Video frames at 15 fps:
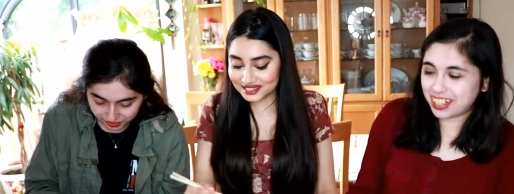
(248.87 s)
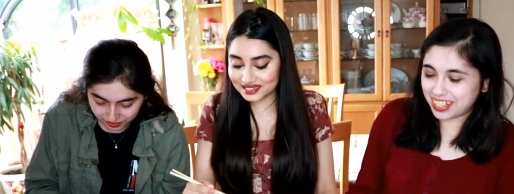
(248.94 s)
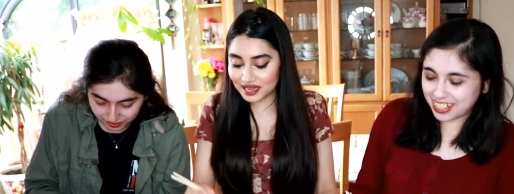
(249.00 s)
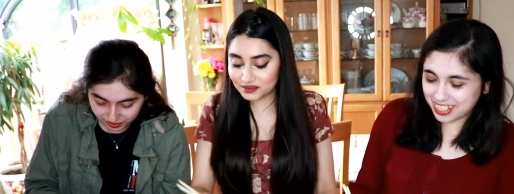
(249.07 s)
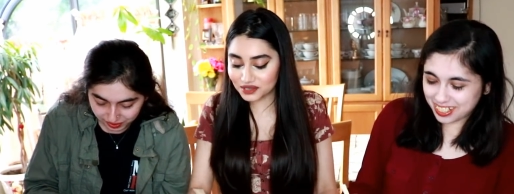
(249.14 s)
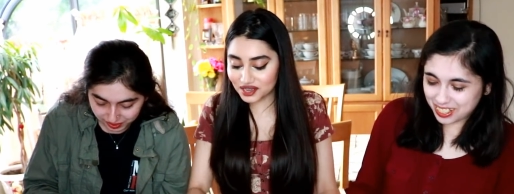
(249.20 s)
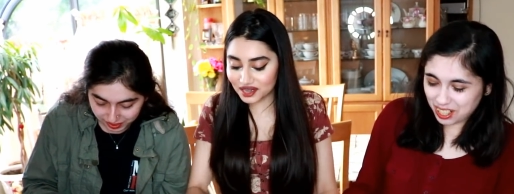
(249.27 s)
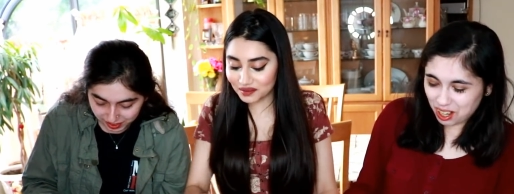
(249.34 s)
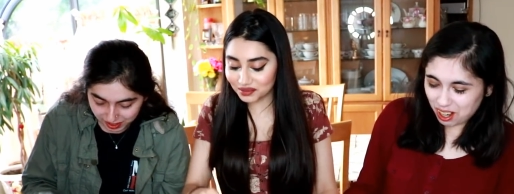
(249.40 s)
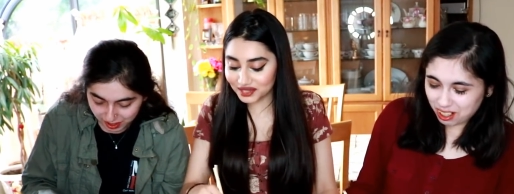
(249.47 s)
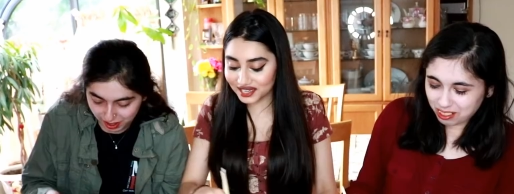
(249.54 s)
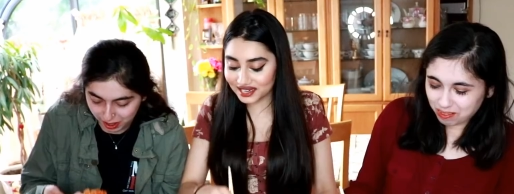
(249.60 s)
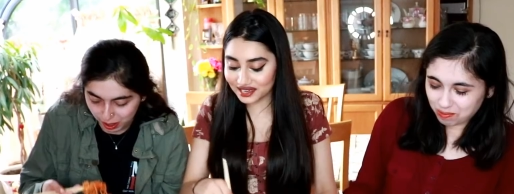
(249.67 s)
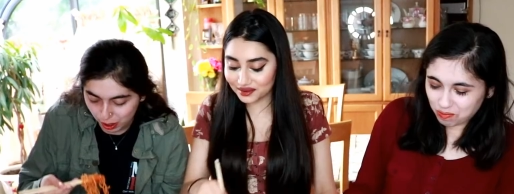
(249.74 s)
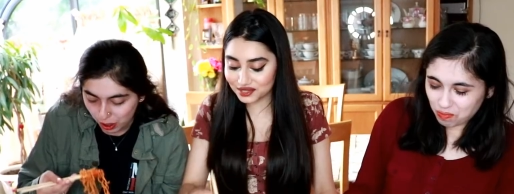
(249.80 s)
Speaker 1: She kept on
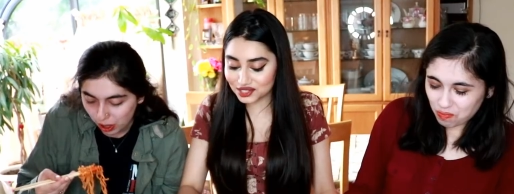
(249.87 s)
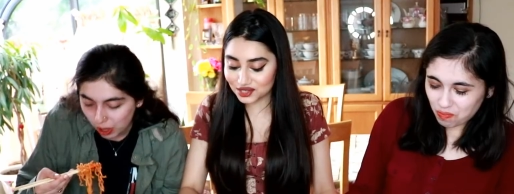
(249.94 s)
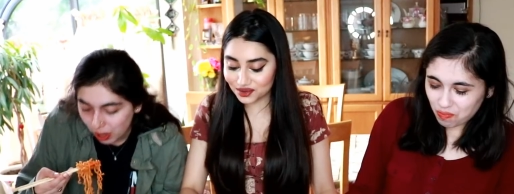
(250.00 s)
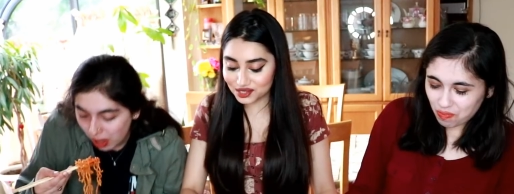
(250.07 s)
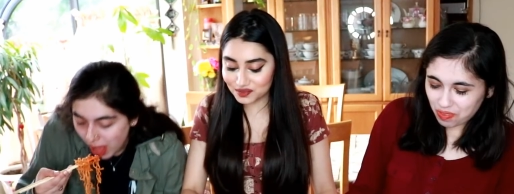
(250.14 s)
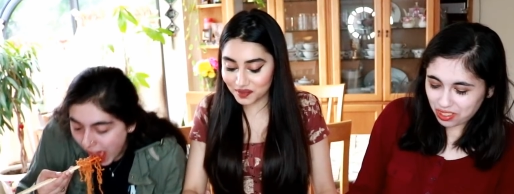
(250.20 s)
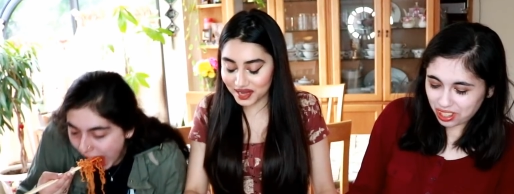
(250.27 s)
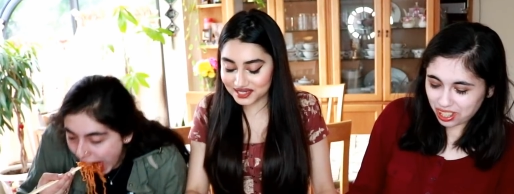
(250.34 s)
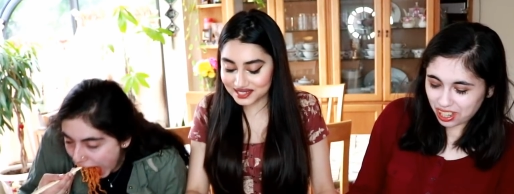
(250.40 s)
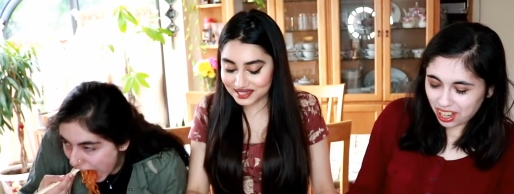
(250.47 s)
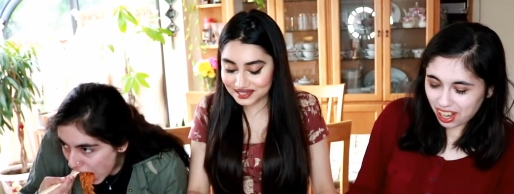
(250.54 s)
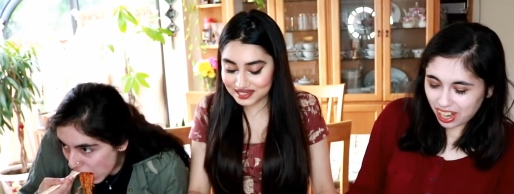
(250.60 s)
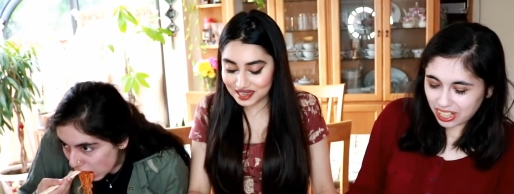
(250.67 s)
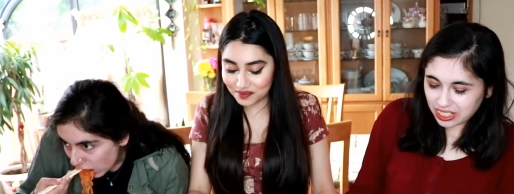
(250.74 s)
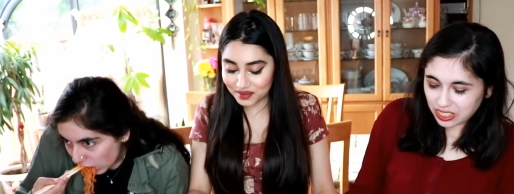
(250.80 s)
complaining it was so spicy
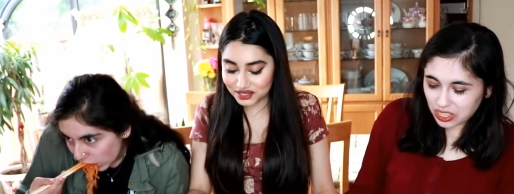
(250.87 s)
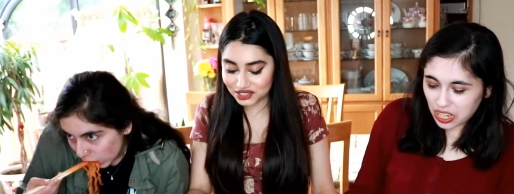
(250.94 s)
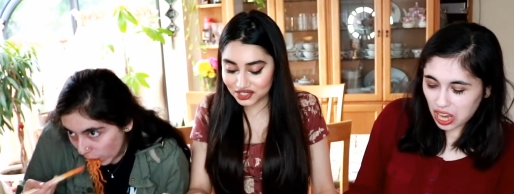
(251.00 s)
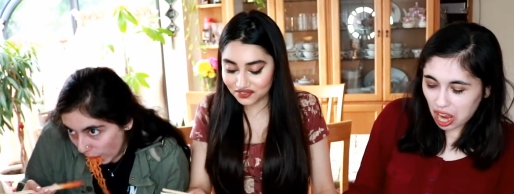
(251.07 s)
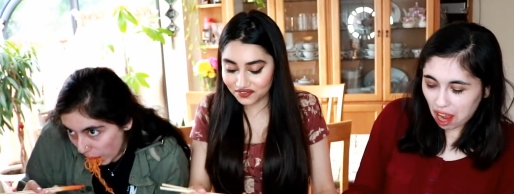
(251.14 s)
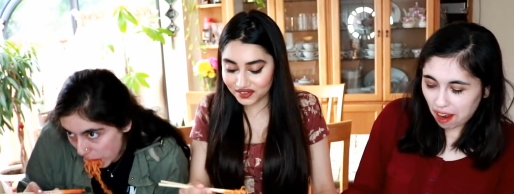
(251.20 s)
and stuff, but she